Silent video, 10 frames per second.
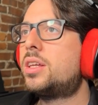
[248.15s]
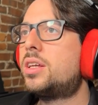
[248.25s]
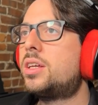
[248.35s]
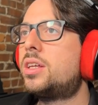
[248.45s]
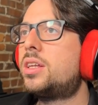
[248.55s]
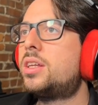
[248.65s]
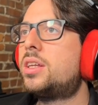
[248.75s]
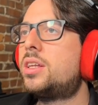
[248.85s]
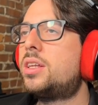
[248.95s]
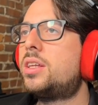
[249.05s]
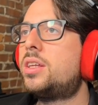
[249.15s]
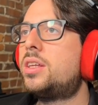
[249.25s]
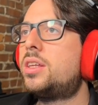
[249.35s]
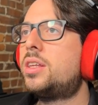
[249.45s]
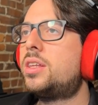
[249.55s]
1, 2,
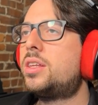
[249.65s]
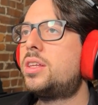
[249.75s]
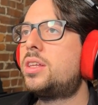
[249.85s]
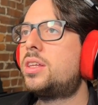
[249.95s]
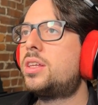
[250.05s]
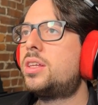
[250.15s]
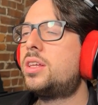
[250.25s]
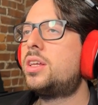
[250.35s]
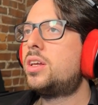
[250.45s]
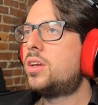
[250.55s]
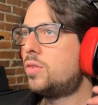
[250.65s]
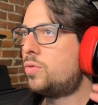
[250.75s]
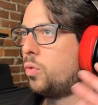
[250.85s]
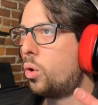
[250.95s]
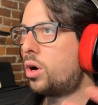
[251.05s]
3,
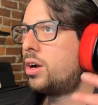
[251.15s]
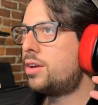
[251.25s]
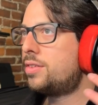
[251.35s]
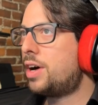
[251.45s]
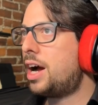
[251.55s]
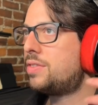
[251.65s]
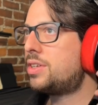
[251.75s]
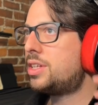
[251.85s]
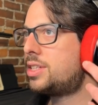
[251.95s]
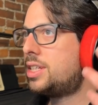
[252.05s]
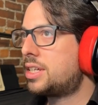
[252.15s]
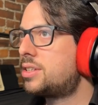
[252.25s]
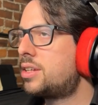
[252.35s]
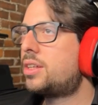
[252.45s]
4, 5, 6.